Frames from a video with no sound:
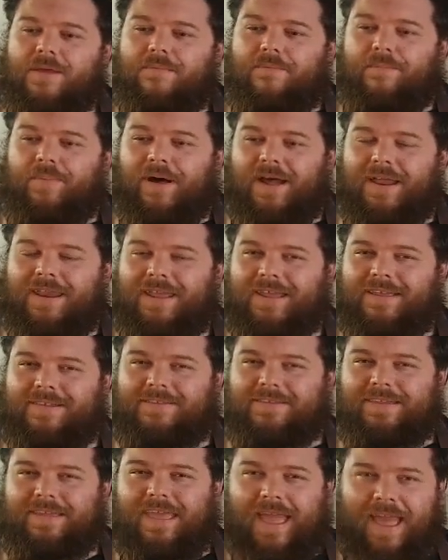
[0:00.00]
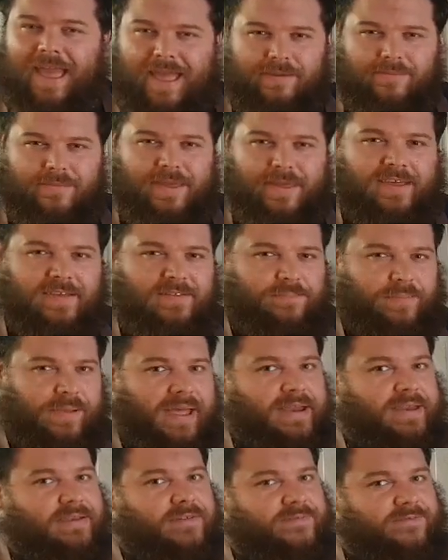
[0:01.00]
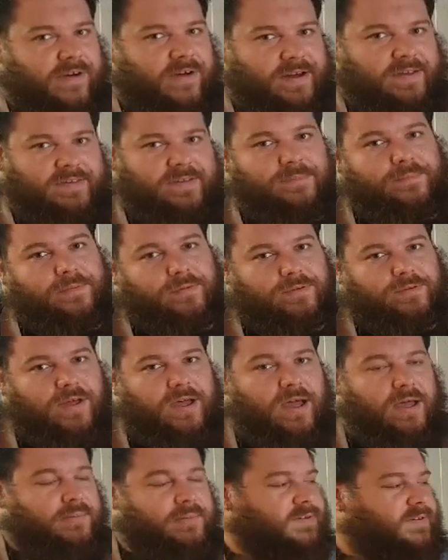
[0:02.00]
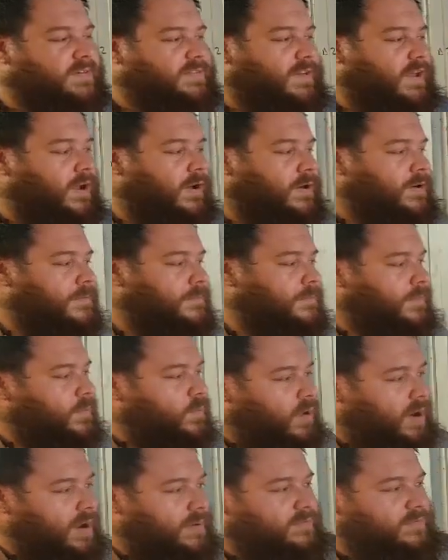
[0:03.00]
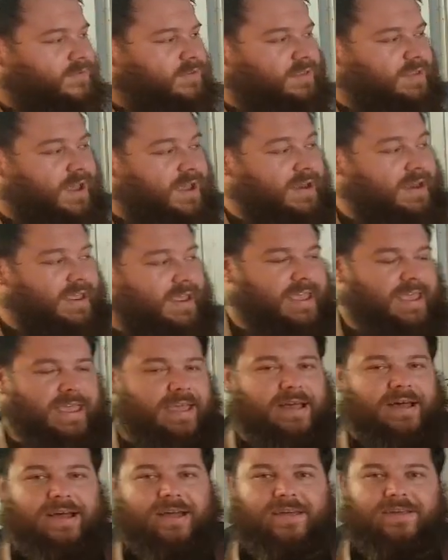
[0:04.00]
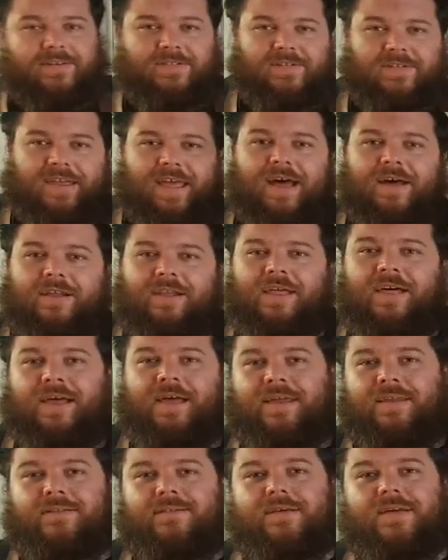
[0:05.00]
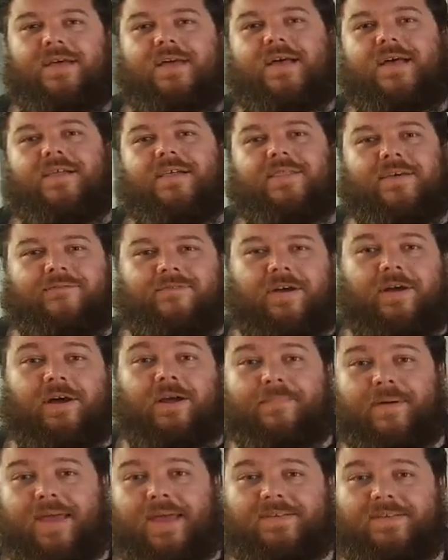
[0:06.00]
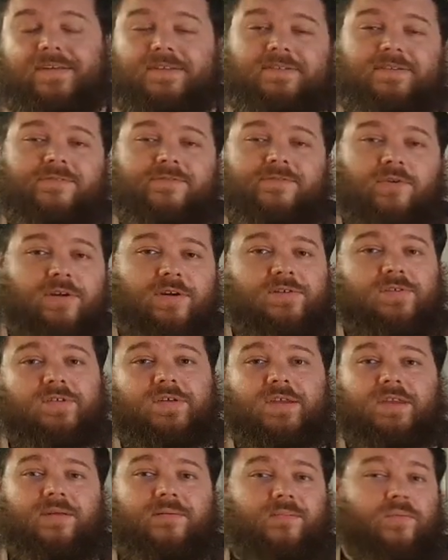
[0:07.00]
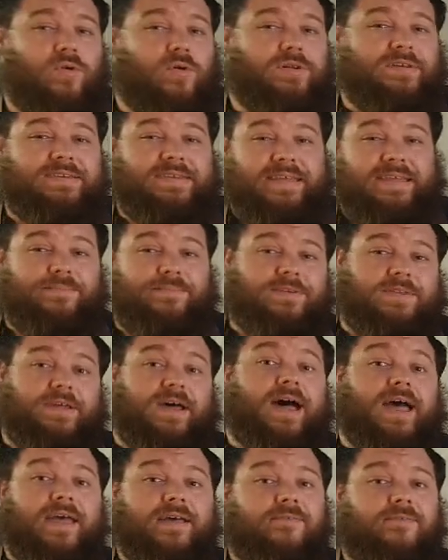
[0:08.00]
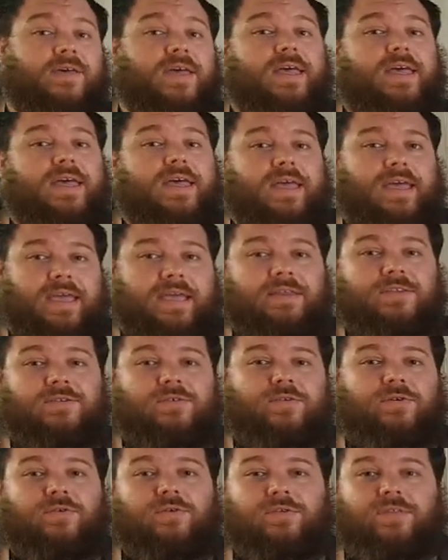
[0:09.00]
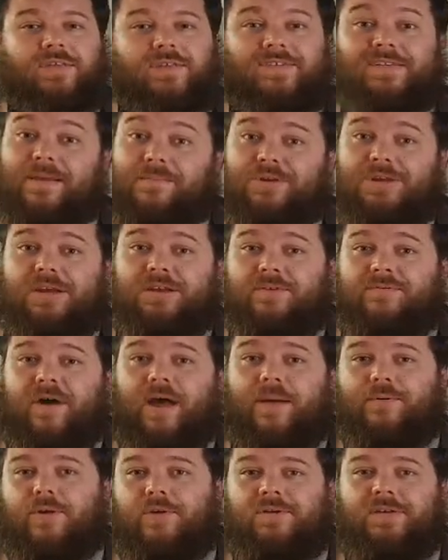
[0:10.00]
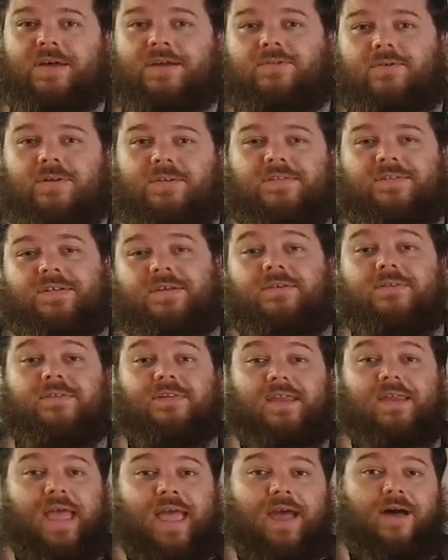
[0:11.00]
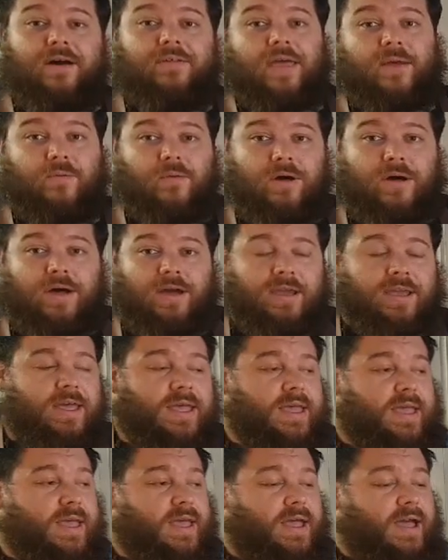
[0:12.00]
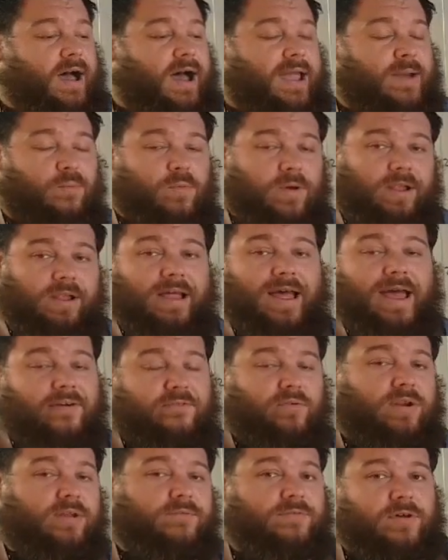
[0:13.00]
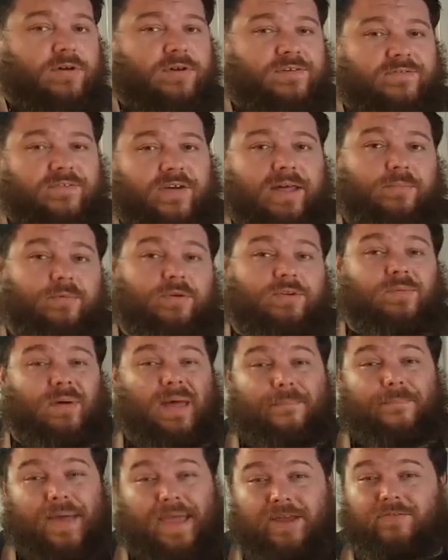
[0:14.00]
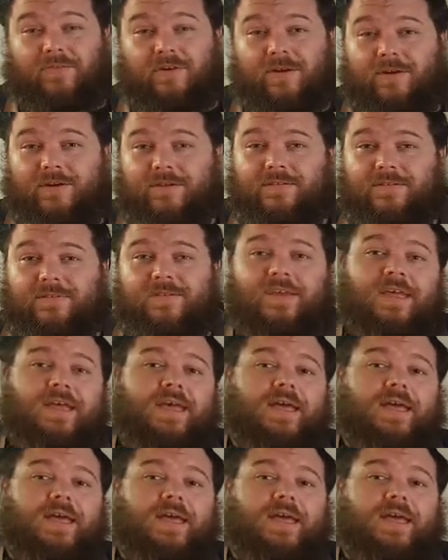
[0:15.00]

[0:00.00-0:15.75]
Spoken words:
but it can be explained in very simple terms. So what I've done here is just outlined the very basics. If you're interested in a more deep dive into the subject of hypereutectoid steels and how they work, I will have one of those available to my Patreons.